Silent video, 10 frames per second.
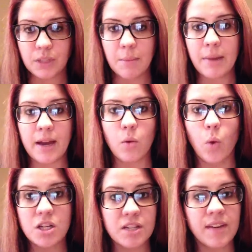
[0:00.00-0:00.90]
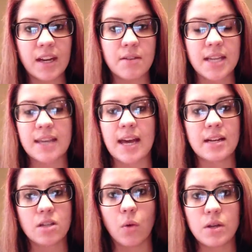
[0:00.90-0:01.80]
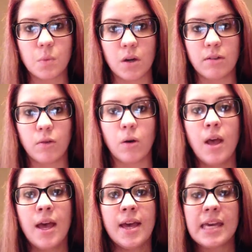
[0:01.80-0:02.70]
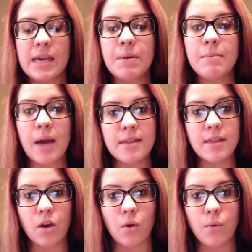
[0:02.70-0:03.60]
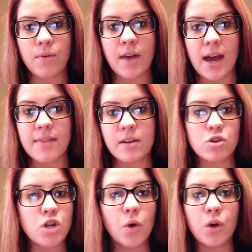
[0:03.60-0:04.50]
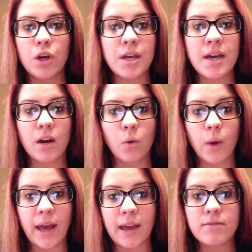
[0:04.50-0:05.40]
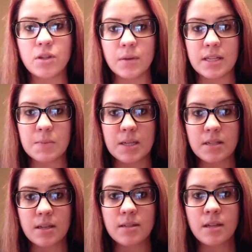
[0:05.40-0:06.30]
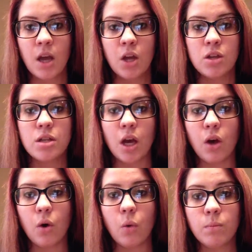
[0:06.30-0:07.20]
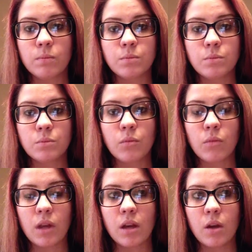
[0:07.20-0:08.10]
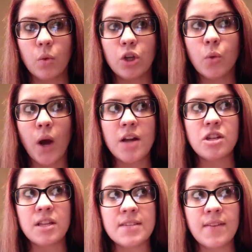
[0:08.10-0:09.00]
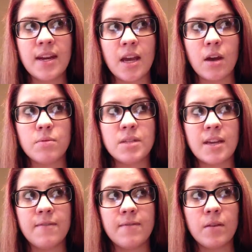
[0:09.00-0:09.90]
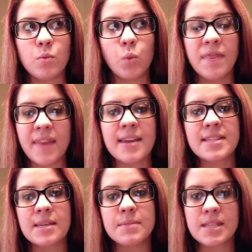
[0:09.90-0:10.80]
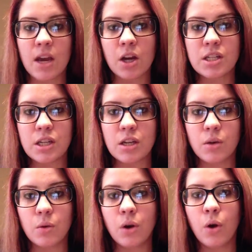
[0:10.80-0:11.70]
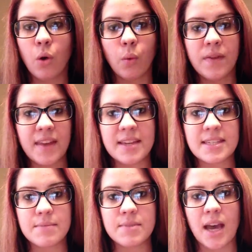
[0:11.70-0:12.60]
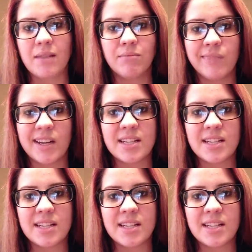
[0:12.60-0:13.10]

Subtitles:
But watching videos like that is always wonderful. Keep in mind, though, that there's no cookie cutter way of doing this business. So when you're watching these videos, if one thing seems scary to you, or one thing seems like, that